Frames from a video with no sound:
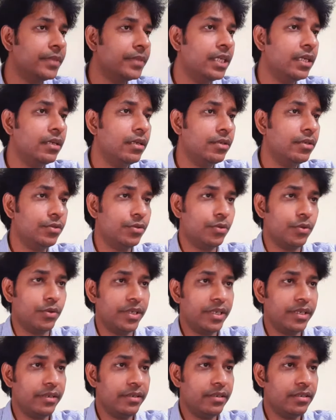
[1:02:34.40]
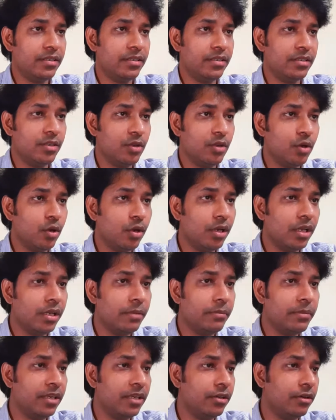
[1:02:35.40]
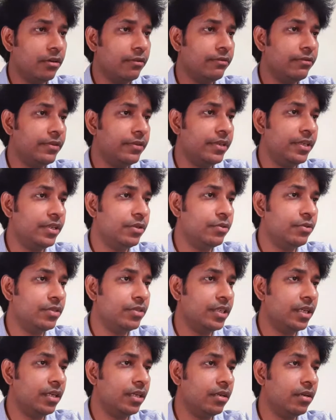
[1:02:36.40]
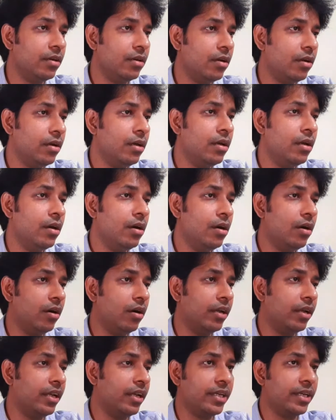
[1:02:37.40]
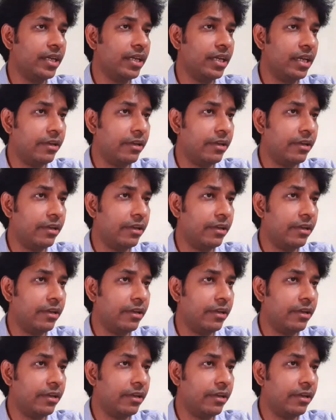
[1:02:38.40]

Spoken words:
So there is no limit of using on how many websites you can have.